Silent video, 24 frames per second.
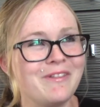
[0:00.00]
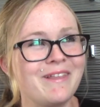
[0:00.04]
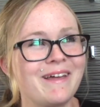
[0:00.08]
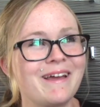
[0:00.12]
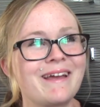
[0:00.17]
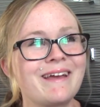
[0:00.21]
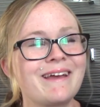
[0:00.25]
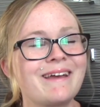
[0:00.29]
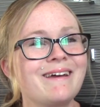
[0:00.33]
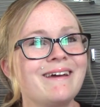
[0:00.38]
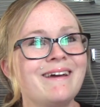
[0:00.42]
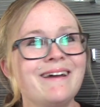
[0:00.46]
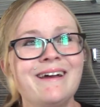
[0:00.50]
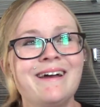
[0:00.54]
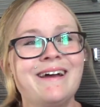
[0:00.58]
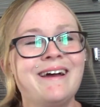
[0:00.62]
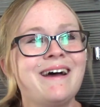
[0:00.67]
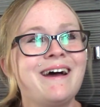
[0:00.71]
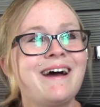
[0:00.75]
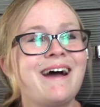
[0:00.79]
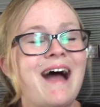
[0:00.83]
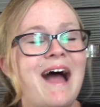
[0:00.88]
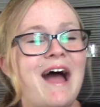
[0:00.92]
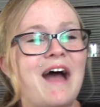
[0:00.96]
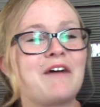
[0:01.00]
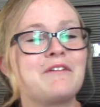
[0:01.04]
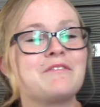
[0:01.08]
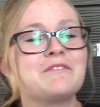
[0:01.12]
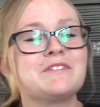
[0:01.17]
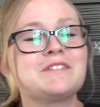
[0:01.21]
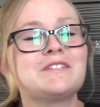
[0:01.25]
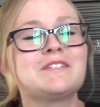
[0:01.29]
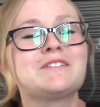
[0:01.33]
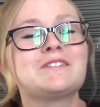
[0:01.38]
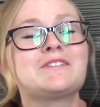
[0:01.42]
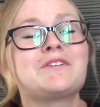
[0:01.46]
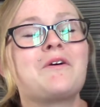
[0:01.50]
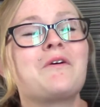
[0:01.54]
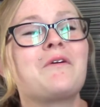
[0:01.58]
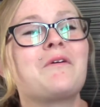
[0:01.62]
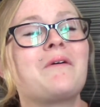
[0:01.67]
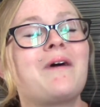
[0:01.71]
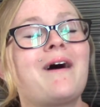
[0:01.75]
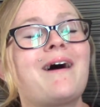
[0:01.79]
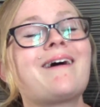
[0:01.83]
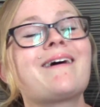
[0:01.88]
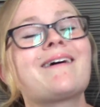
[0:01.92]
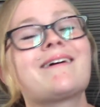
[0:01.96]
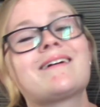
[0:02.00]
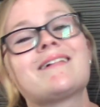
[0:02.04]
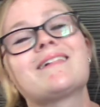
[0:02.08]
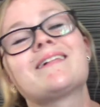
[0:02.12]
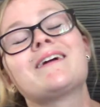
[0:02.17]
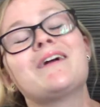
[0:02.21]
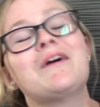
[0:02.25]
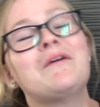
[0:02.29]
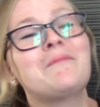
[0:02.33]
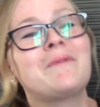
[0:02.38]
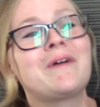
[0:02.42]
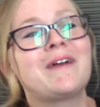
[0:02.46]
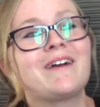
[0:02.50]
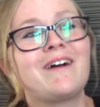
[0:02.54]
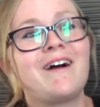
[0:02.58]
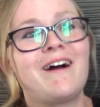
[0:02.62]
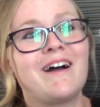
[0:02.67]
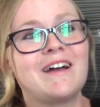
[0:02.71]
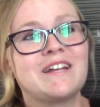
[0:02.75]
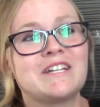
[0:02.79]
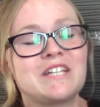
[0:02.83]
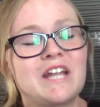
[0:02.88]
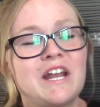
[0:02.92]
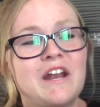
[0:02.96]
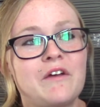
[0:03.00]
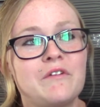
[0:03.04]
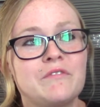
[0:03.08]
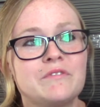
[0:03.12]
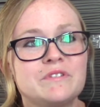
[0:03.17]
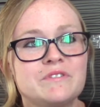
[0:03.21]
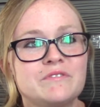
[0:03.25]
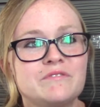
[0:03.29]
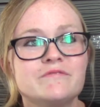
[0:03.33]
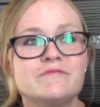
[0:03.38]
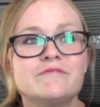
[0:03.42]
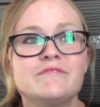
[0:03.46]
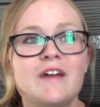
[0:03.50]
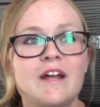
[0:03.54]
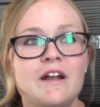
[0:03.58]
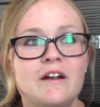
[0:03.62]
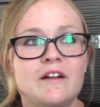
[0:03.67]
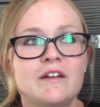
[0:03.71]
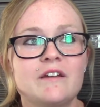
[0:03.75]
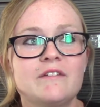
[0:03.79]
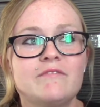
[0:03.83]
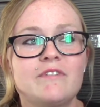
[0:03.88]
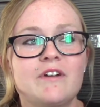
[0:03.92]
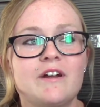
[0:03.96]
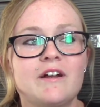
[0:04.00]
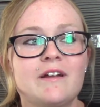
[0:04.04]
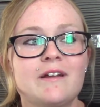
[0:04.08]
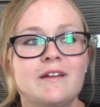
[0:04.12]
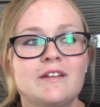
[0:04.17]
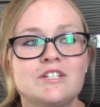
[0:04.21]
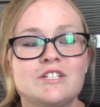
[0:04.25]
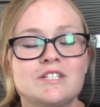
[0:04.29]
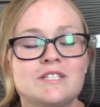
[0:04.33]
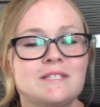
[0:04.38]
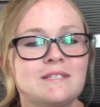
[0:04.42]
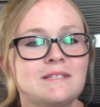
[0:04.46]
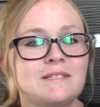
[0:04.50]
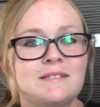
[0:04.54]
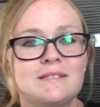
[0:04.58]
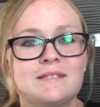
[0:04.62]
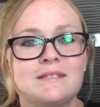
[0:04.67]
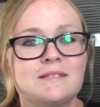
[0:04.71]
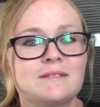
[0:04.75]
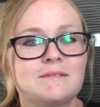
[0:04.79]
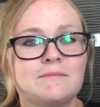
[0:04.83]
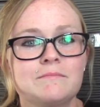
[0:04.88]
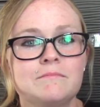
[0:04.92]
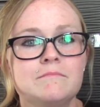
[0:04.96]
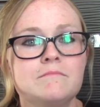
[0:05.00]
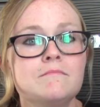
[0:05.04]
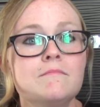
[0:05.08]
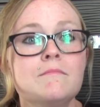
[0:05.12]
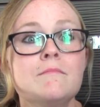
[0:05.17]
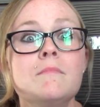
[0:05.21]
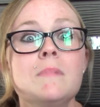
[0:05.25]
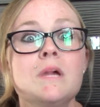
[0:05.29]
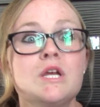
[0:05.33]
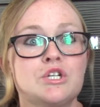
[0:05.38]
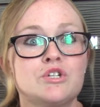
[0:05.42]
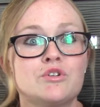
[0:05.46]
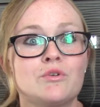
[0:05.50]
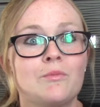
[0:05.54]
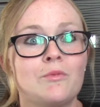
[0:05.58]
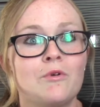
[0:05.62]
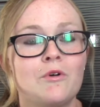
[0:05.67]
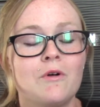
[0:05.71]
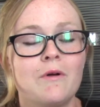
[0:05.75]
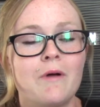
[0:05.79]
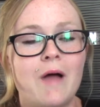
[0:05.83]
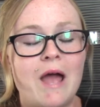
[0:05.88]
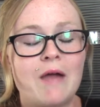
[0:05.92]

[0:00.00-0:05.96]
Like, I was so ugly. Oh my gosh. And I was very, very just miserable.